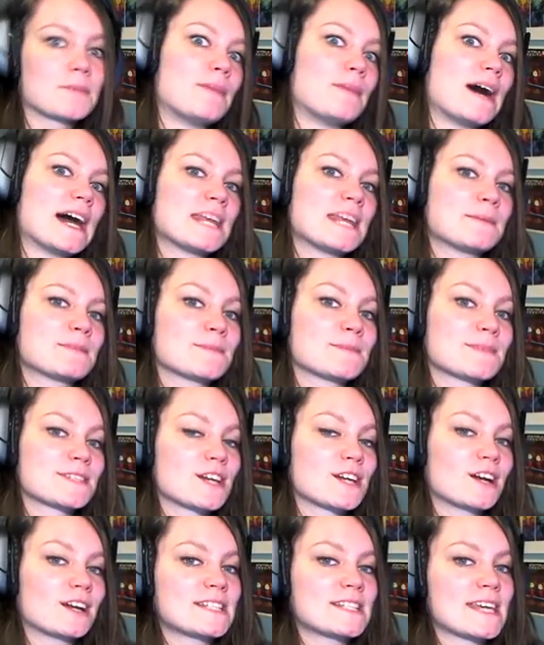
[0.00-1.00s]
My name is Miss
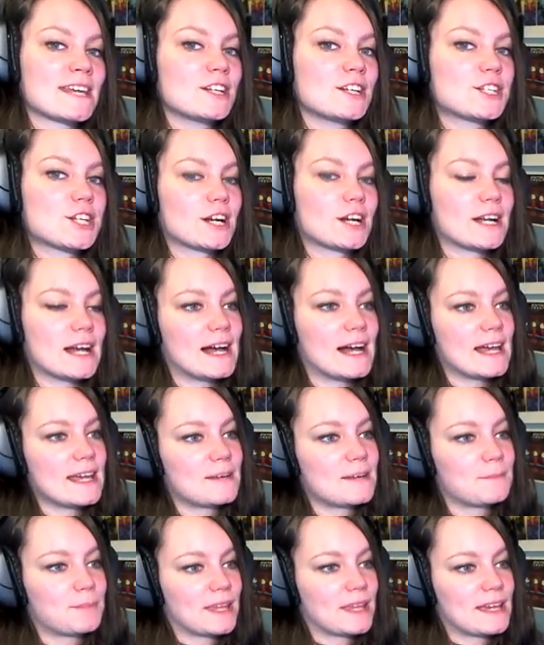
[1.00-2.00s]
Scarlet Tanager, and I
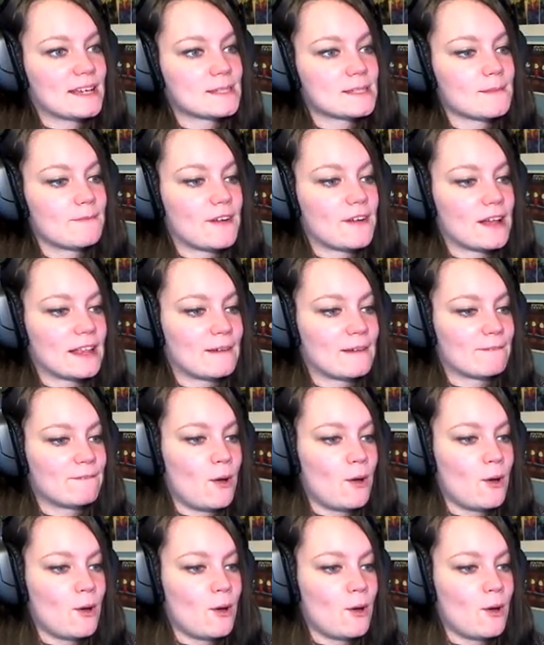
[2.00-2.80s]
am nice playing some Fallout